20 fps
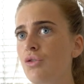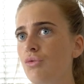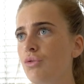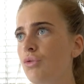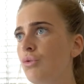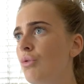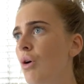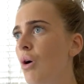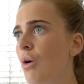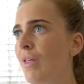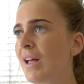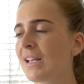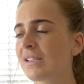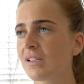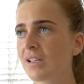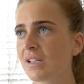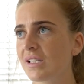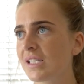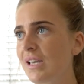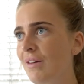you do know
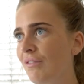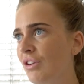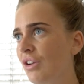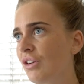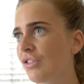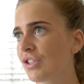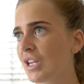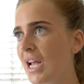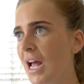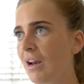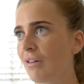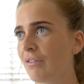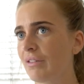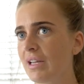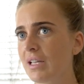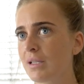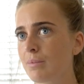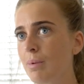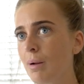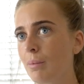that's like 700
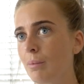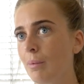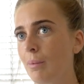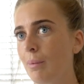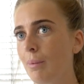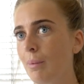calories, blah blah